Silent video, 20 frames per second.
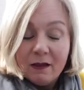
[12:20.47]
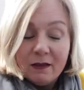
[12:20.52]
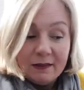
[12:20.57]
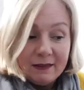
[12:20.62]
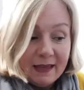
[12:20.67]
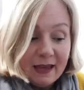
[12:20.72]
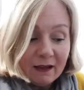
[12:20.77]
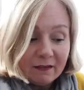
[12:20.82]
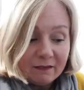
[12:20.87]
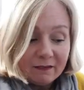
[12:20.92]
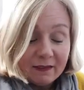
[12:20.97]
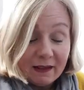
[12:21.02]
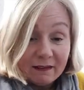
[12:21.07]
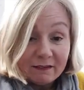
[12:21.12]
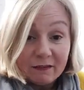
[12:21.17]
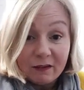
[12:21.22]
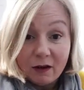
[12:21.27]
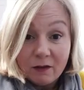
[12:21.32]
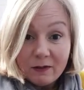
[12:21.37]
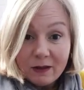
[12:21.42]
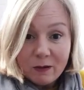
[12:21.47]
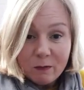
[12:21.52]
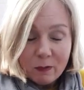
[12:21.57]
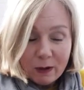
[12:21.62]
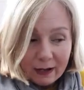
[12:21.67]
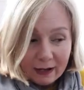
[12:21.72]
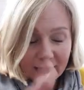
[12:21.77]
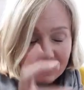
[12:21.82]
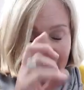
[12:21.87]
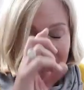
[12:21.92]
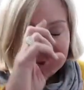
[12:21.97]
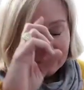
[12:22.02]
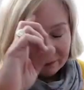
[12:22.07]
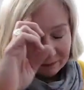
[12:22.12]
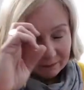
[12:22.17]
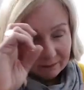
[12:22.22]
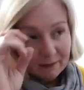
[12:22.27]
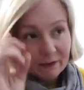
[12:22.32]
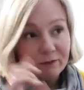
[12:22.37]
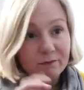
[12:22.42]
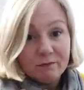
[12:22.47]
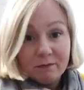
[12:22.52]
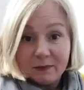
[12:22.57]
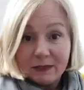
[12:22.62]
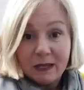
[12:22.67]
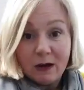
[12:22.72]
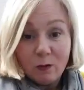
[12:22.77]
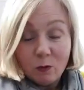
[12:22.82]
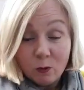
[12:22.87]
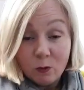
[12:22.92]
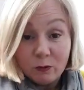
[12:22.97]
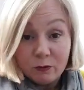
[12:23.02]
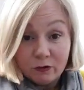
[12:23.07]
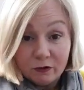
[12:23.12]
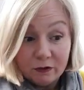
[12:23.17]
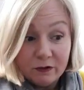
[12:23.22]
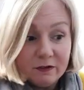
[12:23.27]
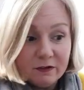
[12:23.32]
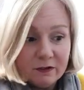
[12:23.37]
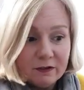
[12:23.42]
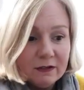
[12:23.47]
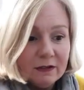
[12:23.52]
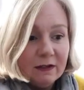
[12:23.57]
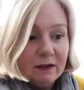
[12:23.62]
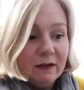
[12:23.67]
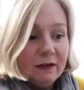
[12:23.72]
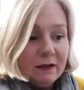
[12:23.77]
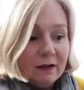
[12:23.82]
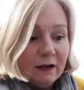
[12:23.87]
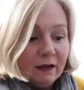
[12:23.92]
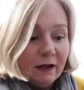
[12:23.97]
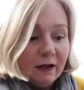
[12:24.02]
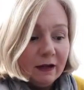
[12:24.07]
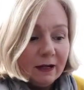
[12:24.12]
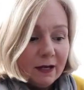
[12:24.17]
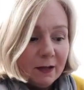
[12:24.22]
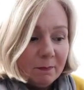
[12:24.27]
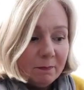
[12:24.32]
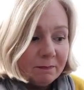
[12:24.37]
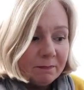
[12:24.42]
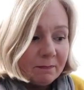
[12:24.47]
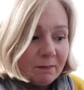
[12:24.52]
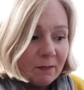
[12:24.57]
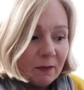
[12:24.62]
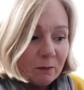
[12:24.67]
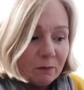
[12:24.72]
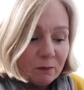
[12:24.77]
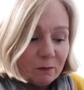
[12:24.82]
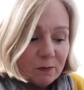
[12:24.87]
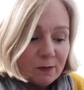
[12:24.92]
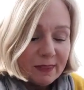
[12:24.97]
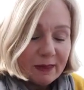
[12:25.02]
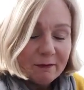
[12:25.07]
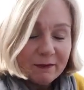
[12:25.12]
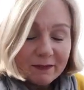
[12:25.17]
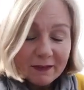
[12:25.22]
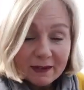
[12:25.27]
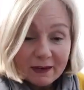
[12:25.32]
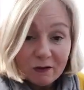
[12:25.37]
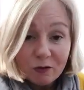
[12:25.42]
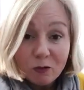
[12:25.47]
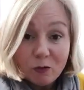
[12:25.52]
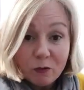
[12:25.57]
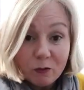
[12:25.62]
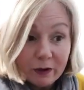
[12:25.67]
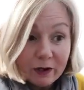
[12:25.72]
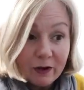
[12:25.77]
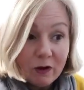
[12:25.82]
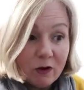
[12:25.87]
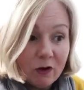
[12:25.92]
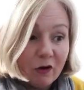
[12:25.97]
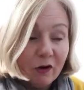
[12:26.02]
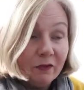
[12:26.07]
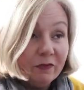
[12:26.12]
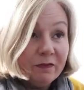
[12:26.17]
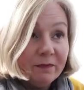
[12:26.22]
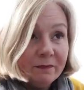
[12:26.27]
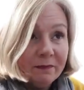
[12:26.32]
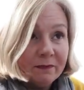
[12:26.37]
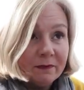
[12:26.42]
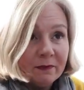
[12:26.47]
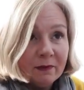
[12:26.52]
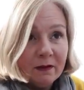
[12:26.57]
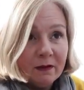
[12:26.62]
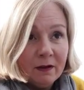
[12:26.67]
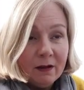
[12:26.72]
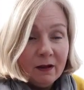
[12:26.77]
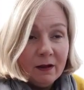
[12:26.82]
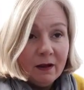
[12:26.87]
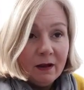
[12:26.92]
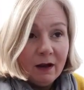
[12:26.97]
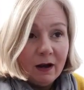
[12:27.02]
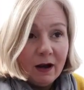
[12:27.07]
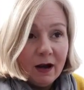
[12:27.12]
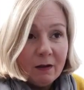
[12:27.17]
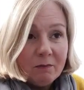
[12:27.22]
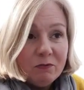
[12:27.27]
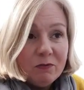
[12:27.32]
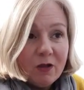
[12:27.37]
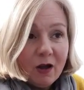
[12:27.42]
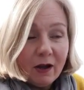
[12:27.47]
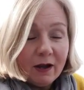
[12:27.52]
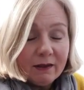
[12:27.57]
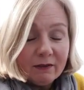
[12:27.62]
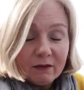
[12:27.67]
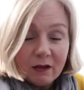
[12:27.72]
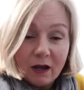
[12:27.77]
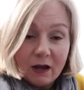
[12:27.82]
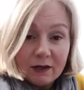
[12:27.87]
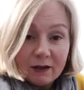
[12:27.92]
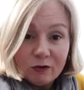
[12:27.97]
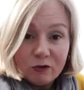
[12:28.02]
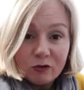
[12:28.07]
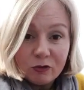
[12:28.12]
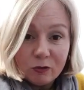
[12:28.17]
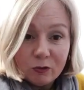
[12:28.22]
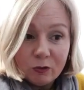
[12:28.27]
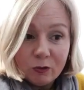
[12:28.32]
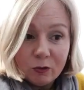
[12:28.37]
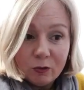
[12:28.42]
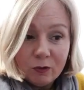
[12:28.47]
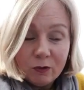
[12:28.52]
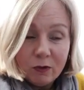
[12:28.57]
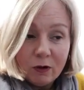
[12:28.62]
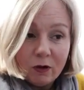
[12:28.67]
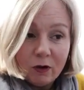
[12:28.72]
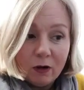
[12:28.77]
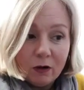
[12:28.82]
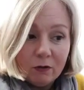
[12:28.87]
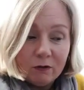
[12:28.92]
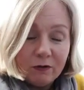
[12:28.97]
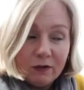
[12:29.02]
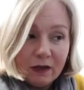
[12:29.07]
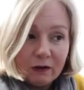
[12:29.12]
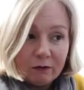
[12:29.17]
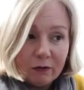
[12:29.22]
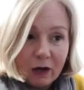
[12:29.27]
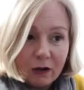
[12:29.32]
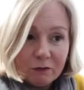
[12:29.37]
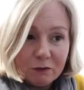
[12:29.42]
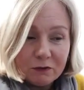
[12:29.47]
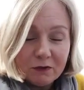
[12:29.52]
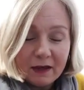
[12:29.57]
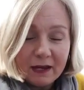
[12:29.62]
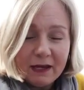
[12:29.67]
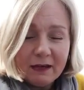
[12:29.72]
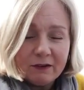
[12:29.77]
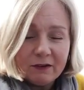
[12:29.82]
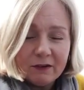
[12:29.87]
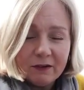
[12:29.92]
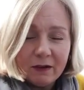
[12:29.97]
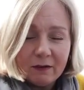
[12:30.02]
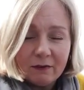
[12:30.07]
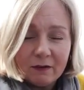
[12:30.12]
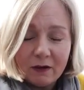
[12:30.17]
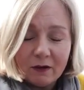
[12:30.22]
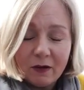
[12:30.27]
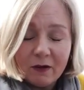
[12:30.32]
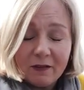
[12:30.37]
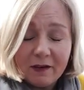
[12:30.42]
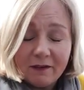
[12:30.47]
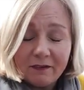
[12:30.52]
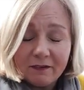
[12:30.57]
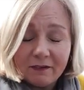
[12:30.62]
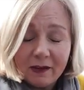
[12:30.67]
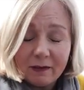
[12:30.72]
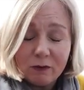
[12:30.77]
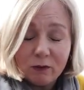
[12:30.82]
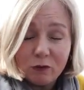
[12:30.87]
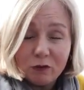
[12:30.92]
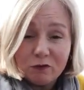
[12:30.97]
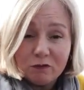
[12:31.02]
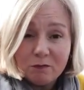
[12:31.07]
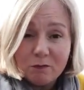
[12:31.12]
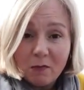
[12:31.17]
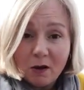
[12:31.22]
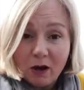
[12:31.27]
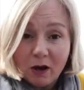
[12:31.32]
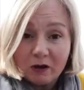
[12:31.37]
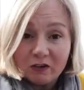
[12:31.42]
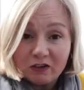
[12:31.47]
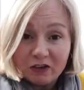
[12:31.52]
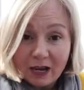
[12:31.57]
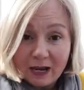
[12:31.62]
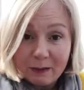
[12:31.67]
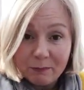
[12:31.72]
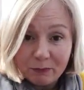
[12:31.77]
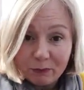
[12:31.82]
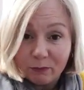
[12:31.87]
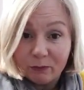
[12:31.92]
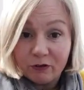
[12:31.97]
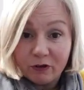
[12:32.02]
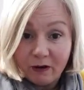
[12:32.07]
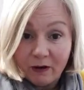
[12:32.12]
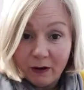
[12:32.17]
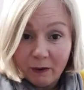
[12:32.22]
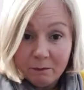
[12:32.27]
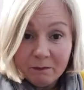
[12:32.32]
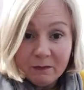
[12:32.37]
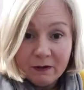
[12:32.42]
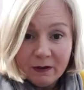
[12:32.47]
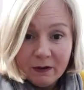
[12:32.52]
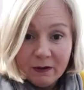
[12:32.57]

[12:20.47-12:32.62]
Yes, they're still on their way. They're ordered. With everything that's going on, I'm not entirely sure of the arrival date. I know they said sort of March, April time.